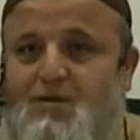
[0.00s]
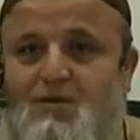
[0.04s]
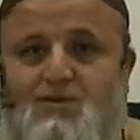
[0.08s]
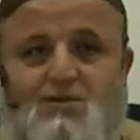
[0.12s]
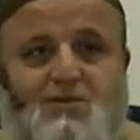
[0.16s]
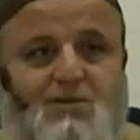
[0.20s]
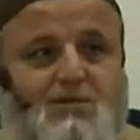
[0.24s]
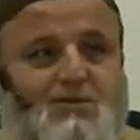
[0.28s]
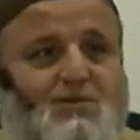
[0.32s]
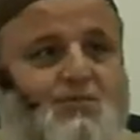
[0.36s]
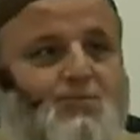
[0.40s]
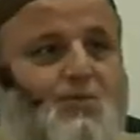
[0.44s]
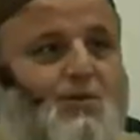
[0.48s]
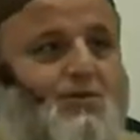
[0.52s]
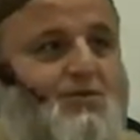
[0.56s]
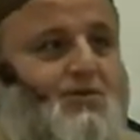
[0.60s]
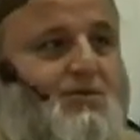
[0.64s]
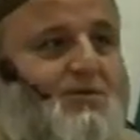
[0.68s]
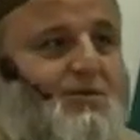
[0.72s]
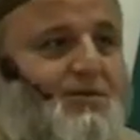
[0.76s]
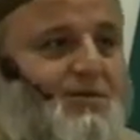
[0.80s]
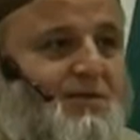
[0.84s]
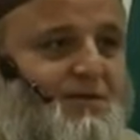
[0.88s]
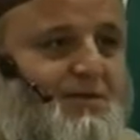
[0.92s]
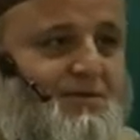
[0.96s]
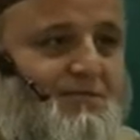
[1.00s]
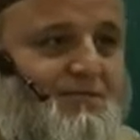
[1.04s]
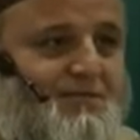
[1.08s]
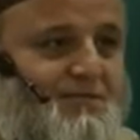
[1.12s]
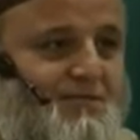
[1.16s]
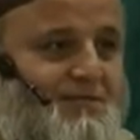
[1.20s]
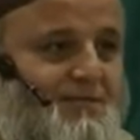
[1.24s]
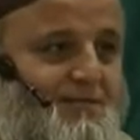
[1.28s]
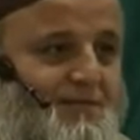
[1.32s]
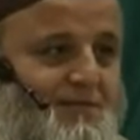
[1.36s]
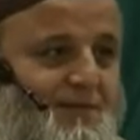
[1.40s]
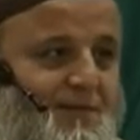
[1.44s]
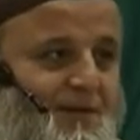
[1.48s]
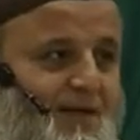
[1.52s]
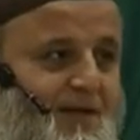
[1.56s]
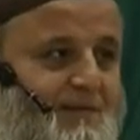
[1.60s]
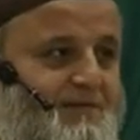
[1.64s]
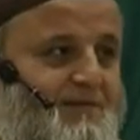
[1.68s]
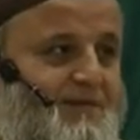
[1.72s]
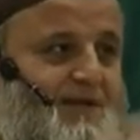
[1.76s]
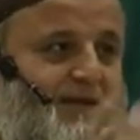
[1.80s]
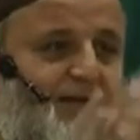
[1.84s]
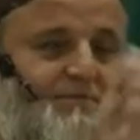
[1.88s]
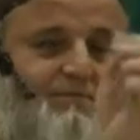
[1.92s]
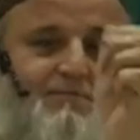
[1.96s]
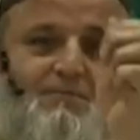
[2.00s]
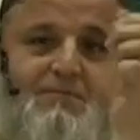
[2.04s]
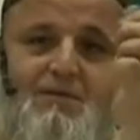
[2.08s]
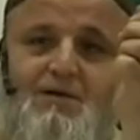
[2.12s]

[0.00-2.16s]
Just wash the left arm.